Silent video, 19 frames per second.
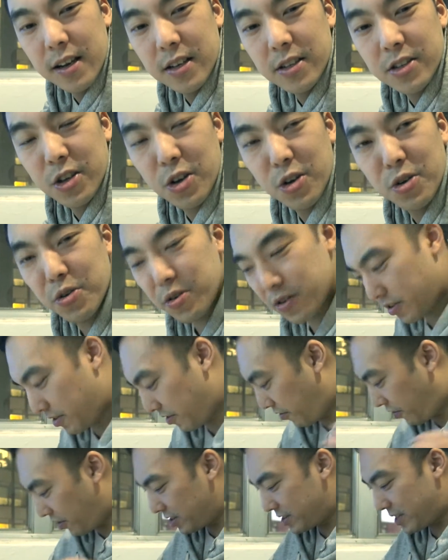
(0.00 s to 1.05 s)
So,
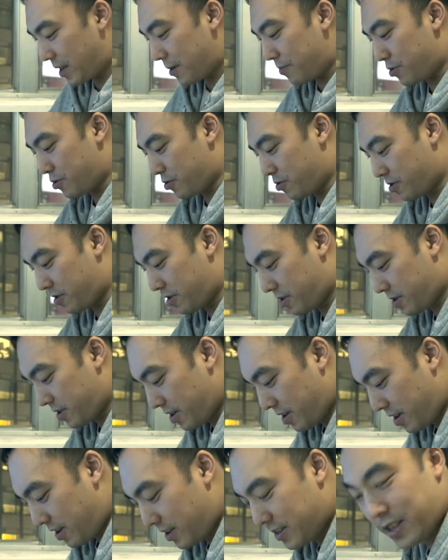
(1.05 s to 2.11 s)
for example,
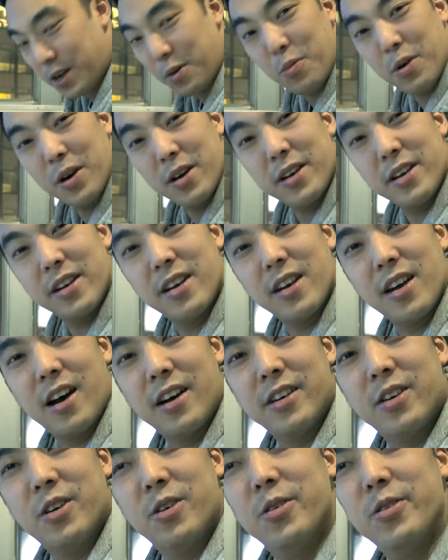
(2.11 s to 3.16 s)
someone
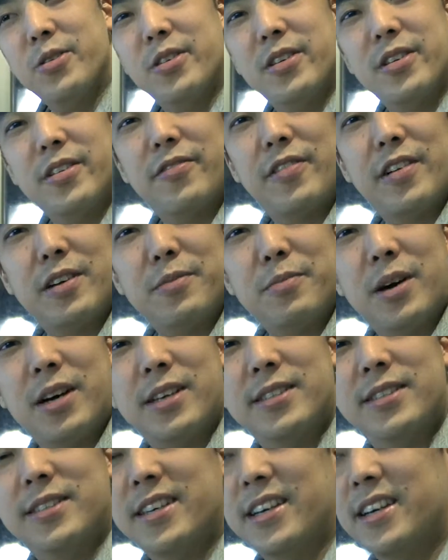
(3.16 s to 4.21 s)
I know, a friend of
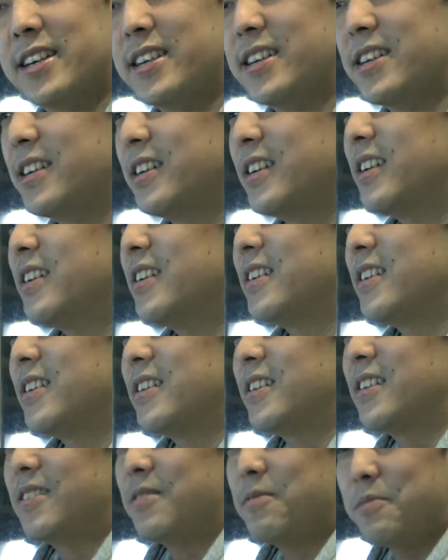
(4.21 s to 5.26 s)
mine said,
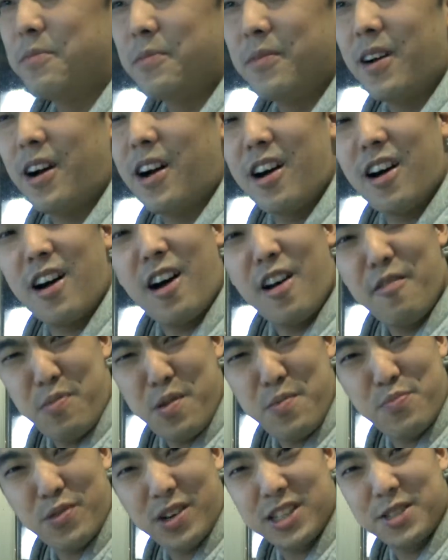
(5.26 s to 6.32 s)
I've
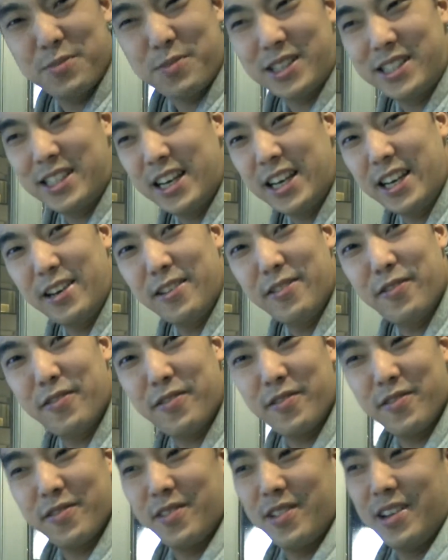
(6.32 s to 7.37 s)
been brushing my
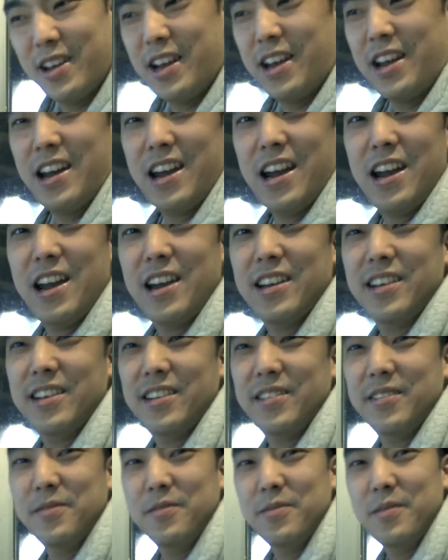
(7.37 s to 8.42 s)
teeth
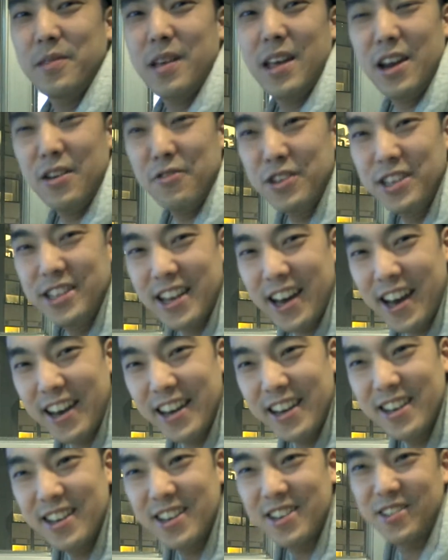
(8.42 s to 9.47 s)
every
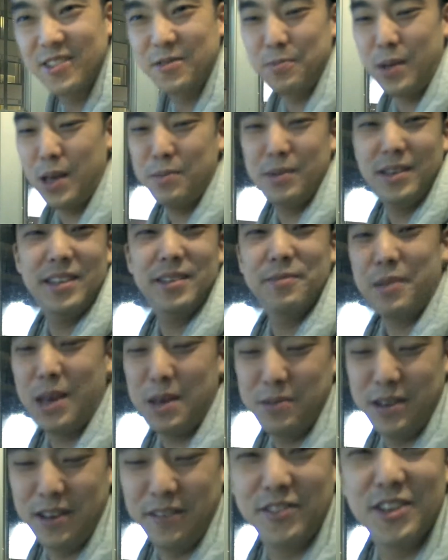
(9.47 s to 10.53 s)
day, maybe
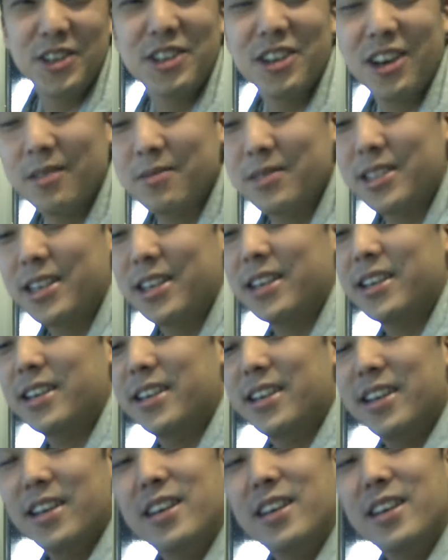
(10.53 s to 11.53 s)
a few times a day,